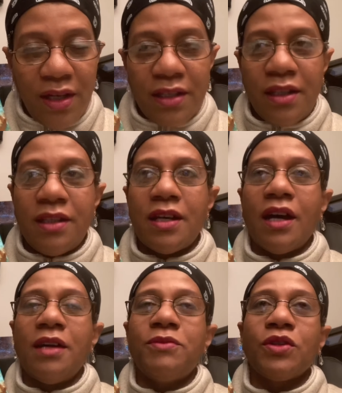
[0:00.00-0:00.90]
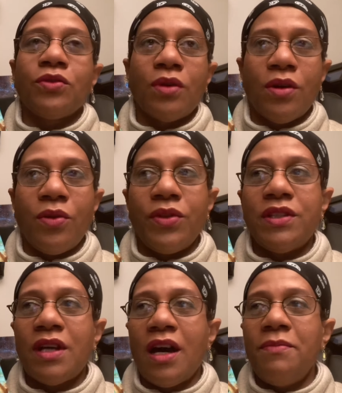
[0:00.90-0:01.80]
the time to grow, the
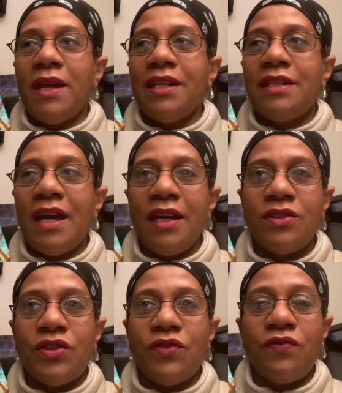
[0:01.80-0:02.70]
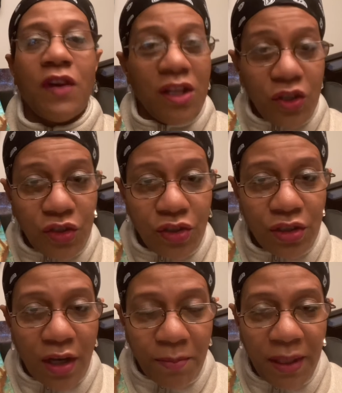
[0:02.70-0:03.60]
time that it takes to finish
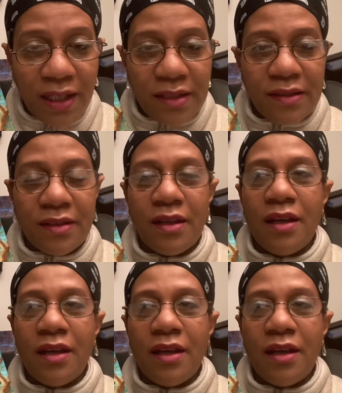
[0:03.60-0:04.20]
a piece,